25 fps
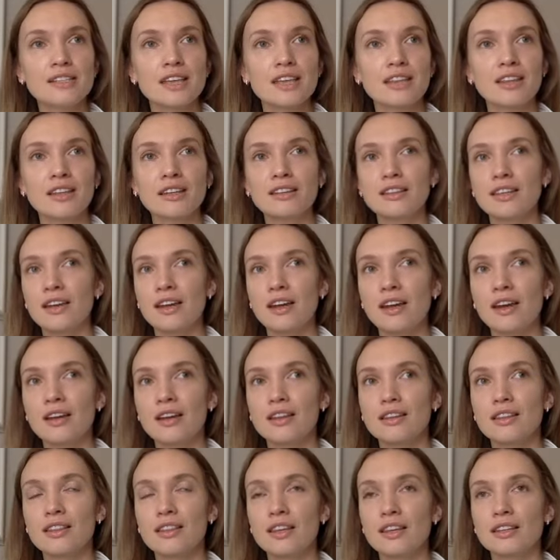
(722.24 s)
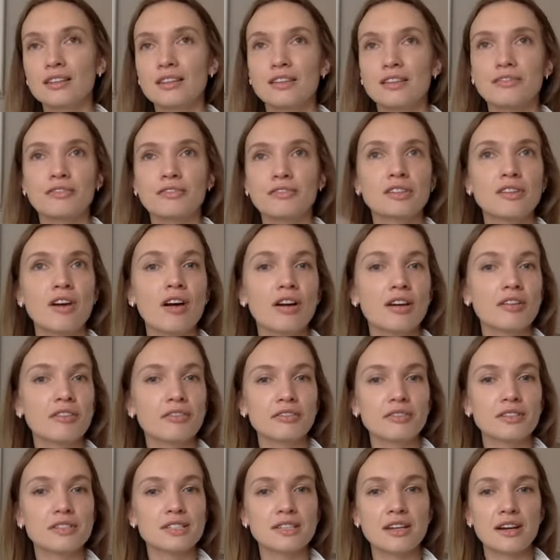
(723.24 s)
I think they think that
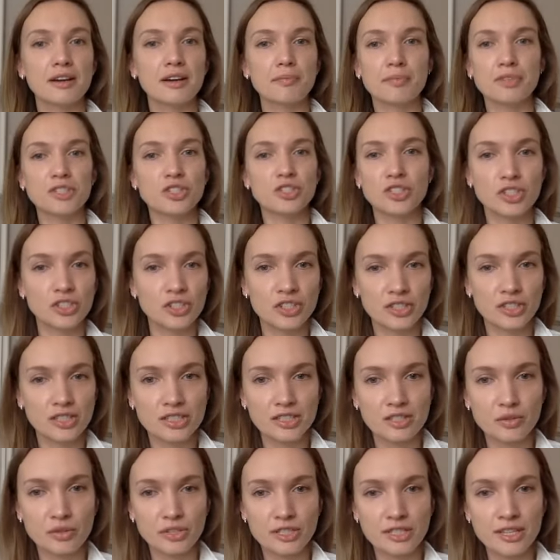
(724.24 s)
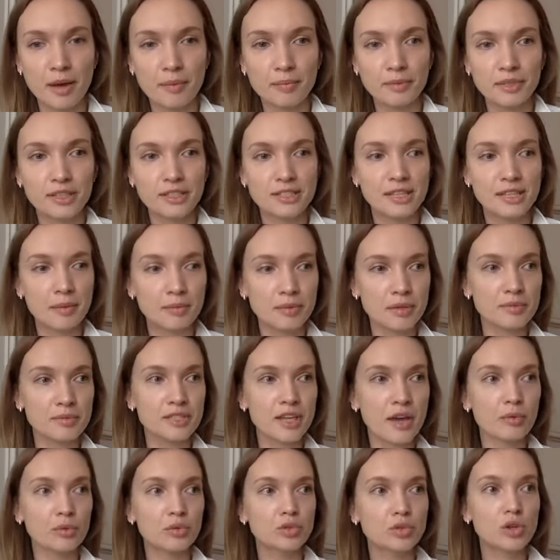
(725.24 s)
photographers are magicians or something. Sometimes
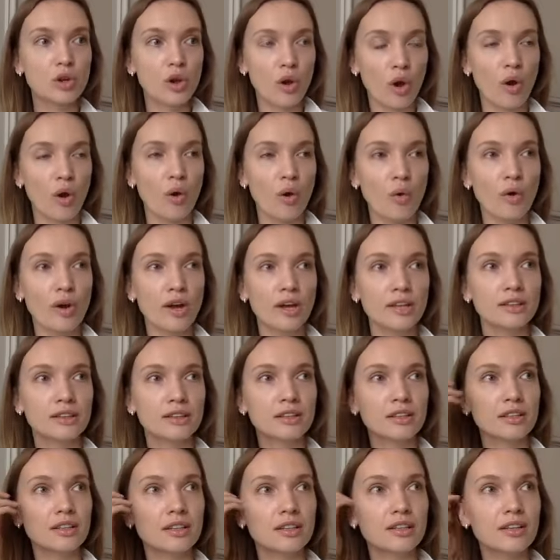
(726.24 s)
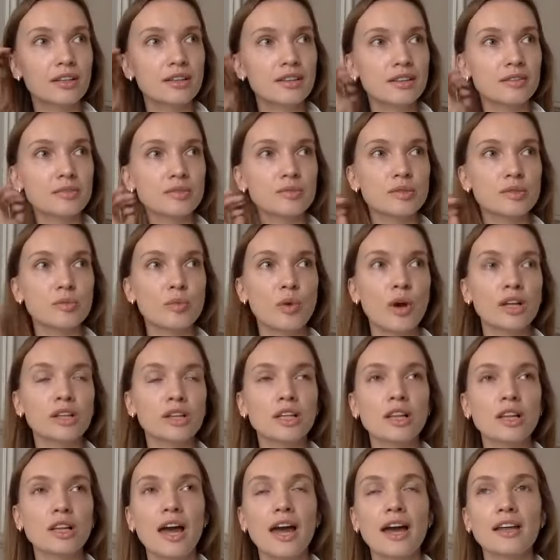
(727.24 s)
I would go and there's one
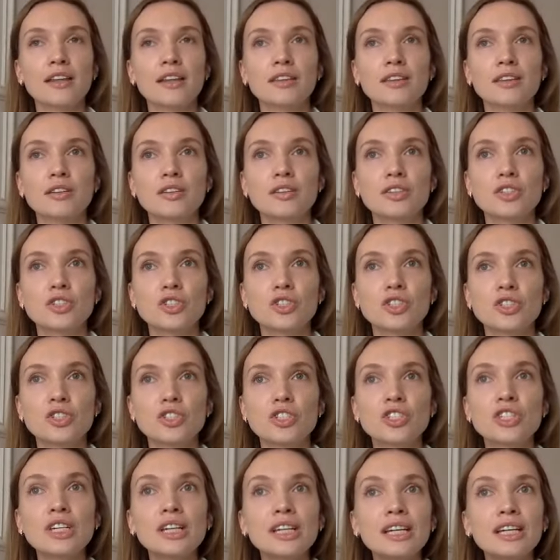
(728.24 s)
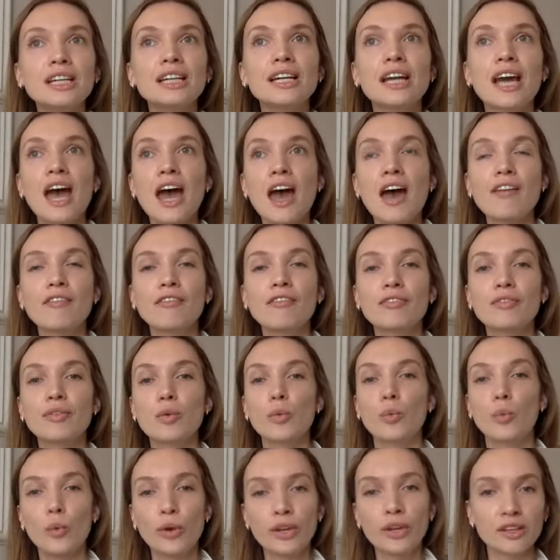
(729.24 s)
client, she didn't have
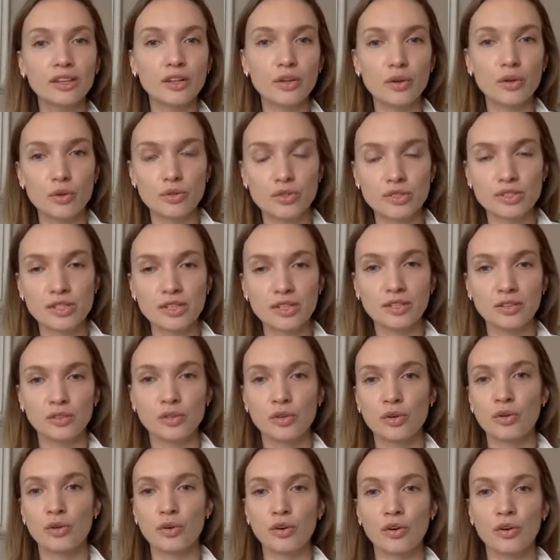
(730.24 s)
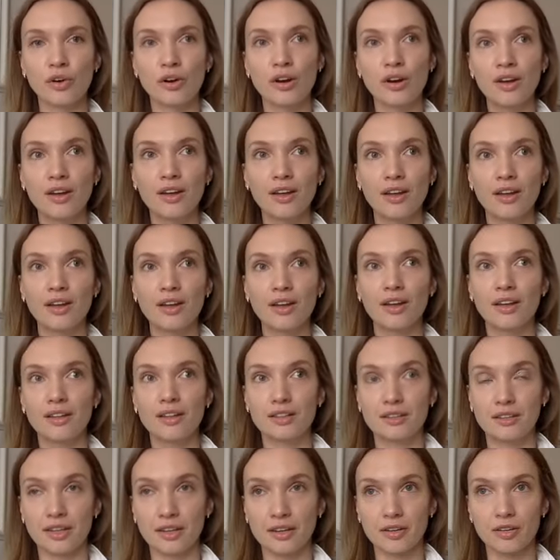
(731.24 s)
windows in
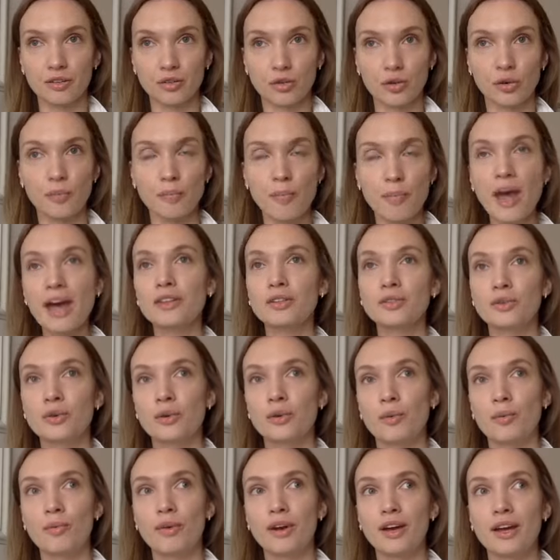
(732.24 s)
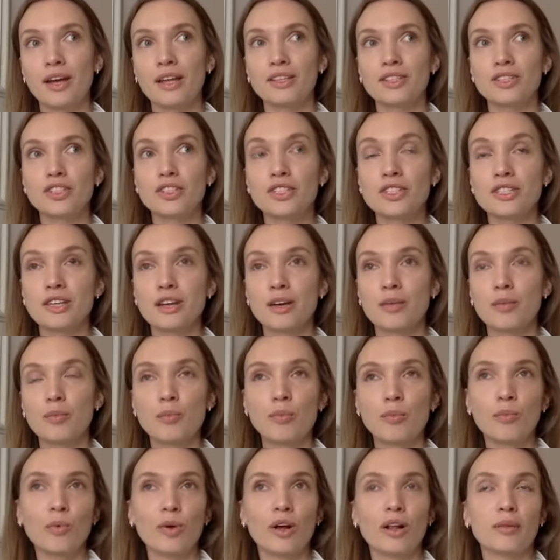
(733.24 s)
her bedroom, and she's like,
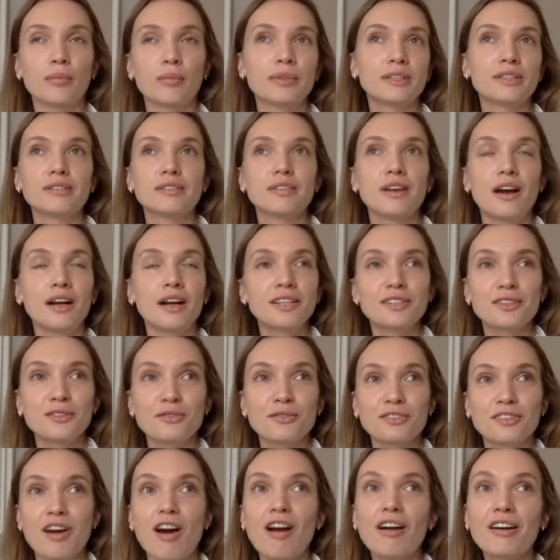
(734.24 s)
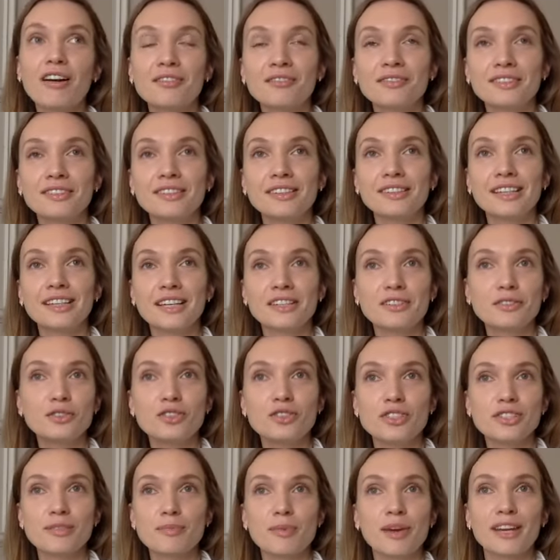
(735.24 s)
well, but aren't you a photographer? Can you
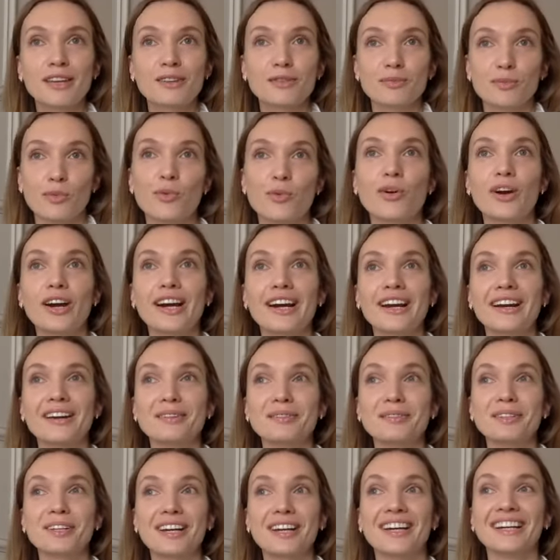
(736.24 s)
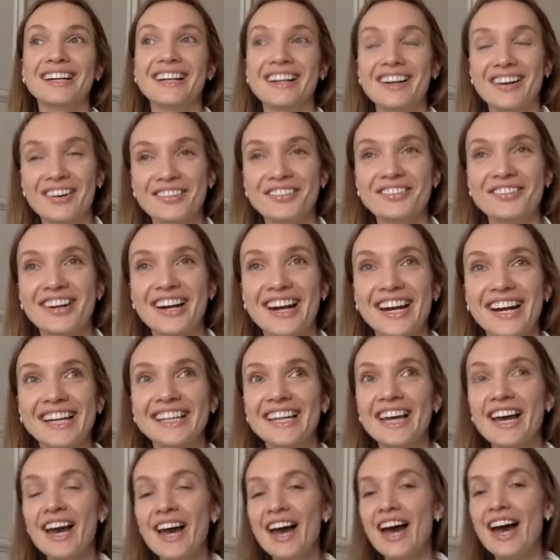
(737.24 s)
just make it work? I'm like, all right.
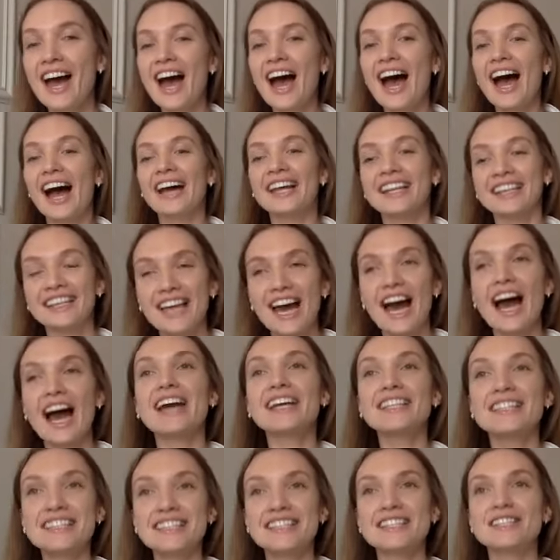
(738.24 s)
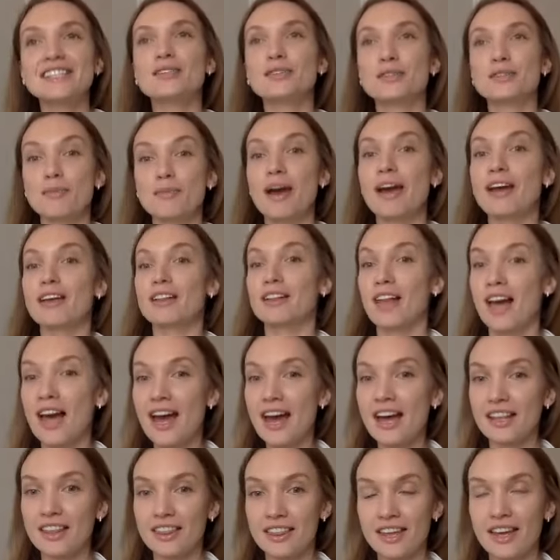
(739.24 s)
And I did use my
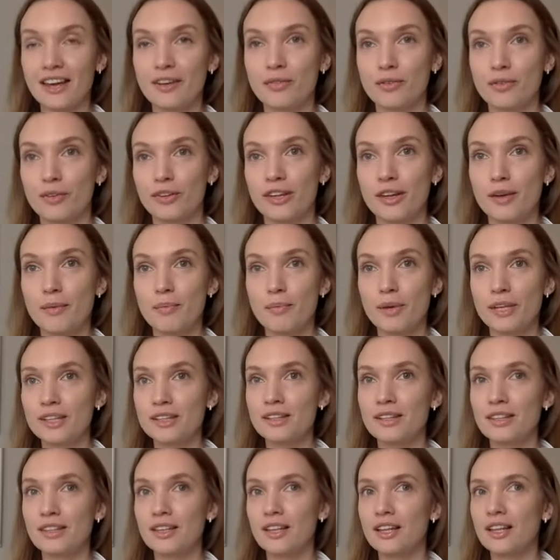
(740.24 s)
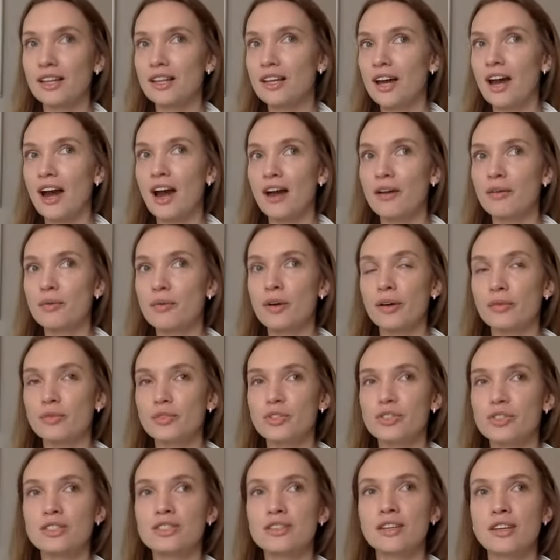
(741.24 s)
light, thankfully, but I was
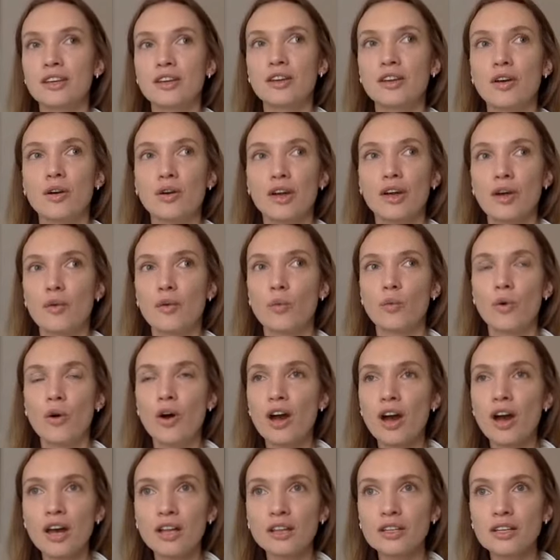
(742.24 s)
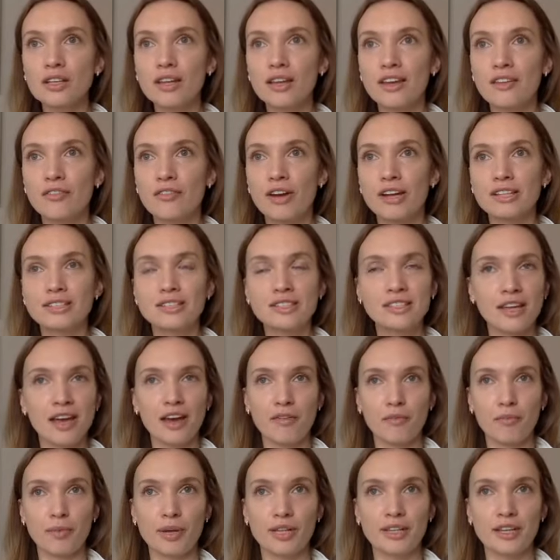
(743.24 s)
just thinking, okay, what if I didn't
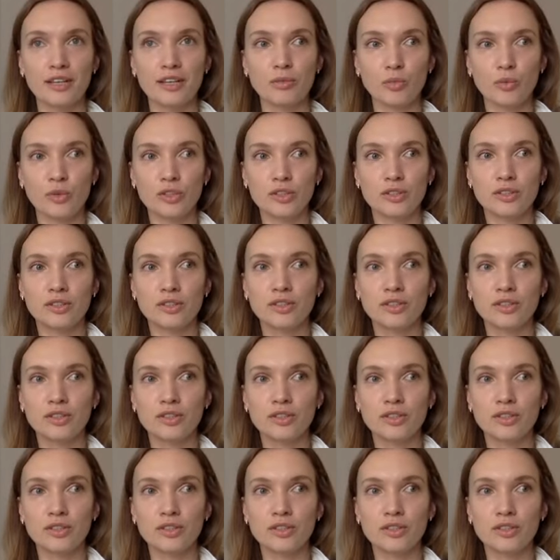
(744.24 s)
have my light? What